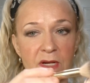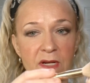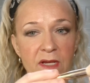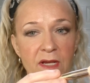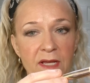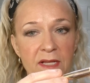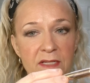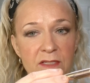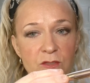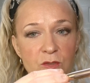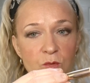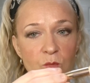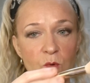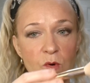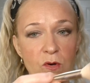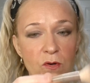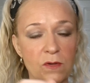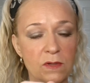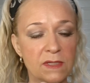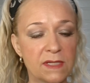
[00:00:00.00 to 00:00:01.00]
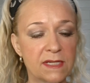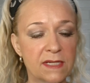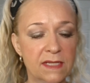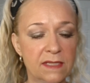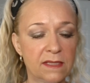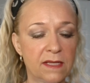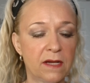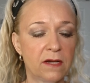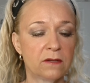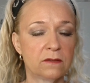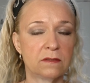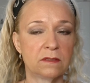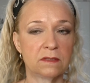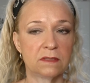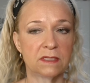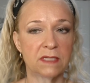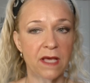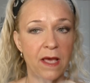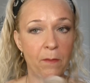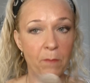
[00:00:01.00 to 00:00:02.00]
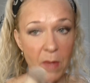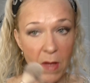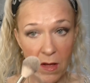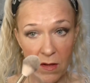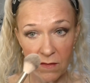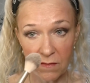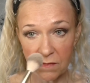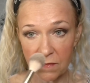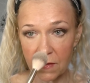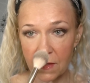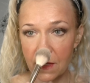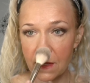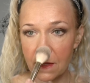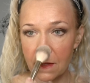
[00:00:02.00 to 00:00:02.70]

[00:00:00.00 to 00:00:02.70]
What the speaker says: gonna kind of twirl it in there and tap off.